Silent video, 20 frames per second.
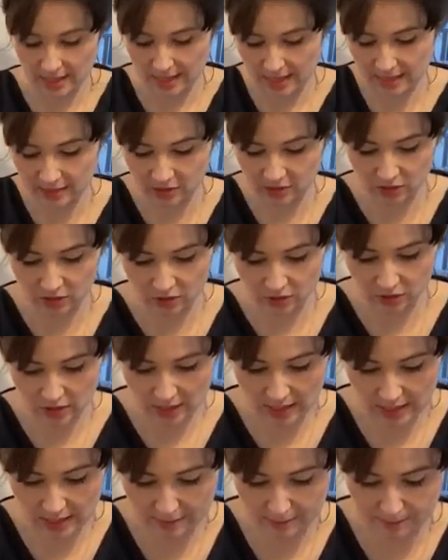it's
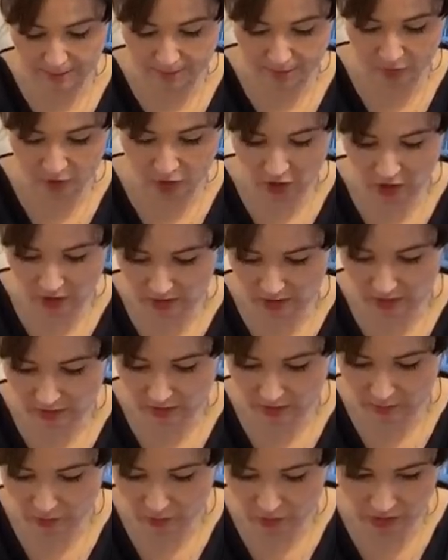Um, jersey, so
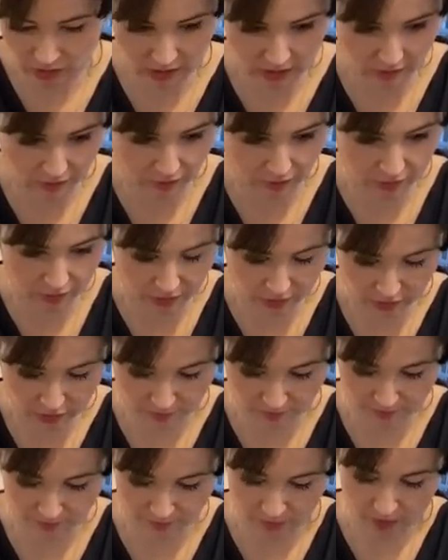it's much easier for us to
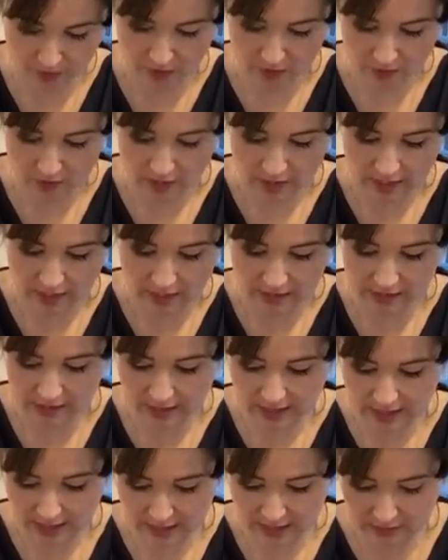ease
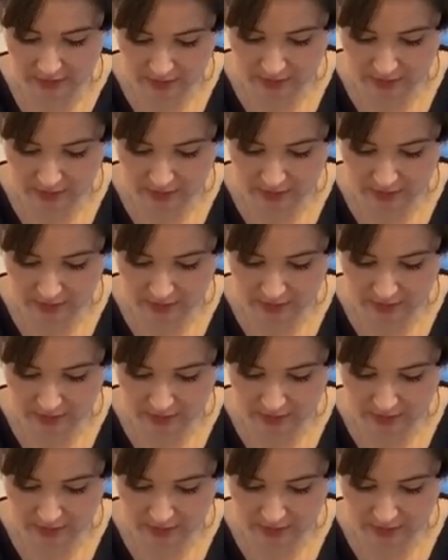that in,